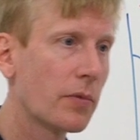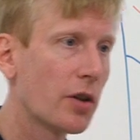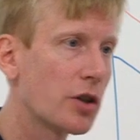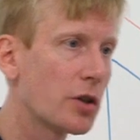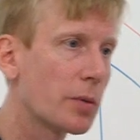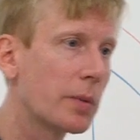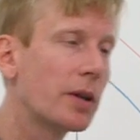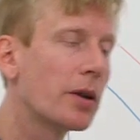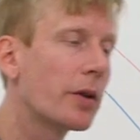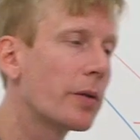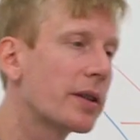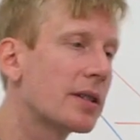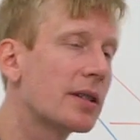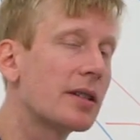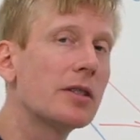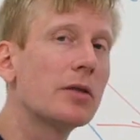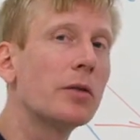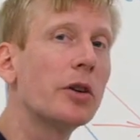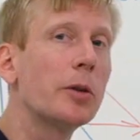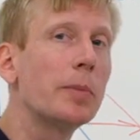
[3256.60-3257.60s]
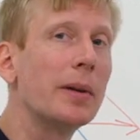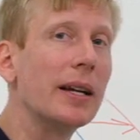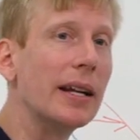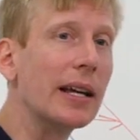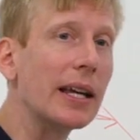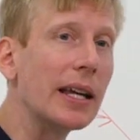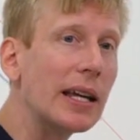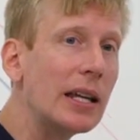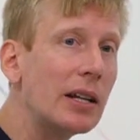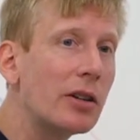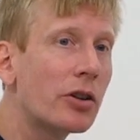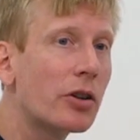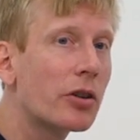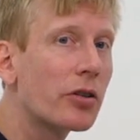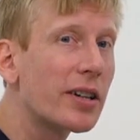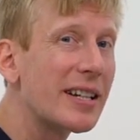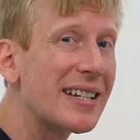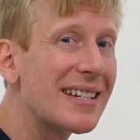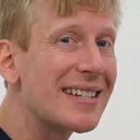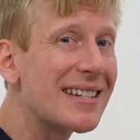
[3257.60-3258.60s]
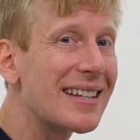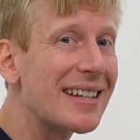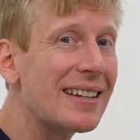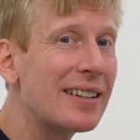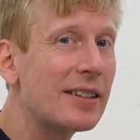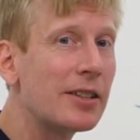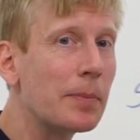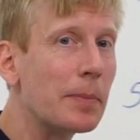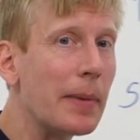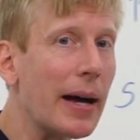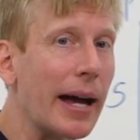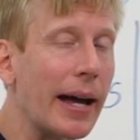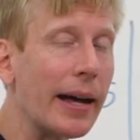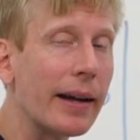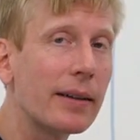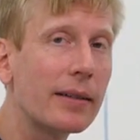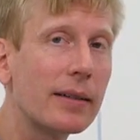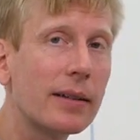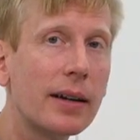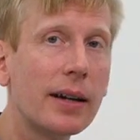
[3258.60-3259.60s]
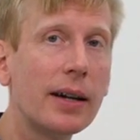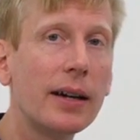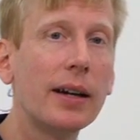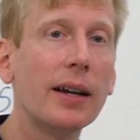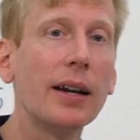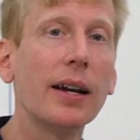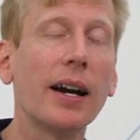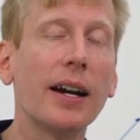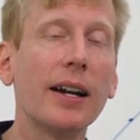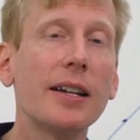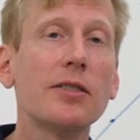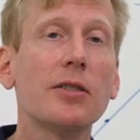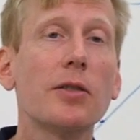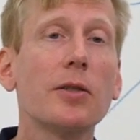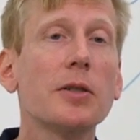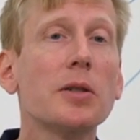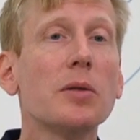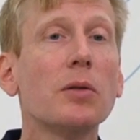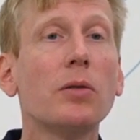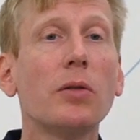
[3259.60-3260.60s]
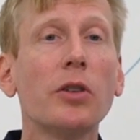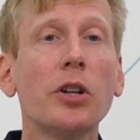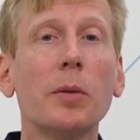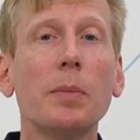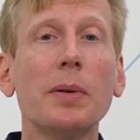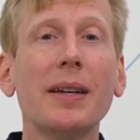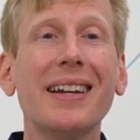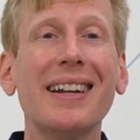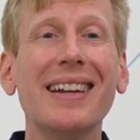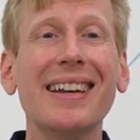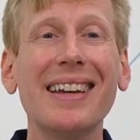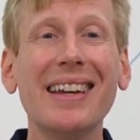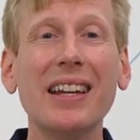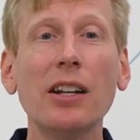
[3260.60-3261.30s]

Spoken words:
So we know this is going to be an increase in demand, and it's also going to be an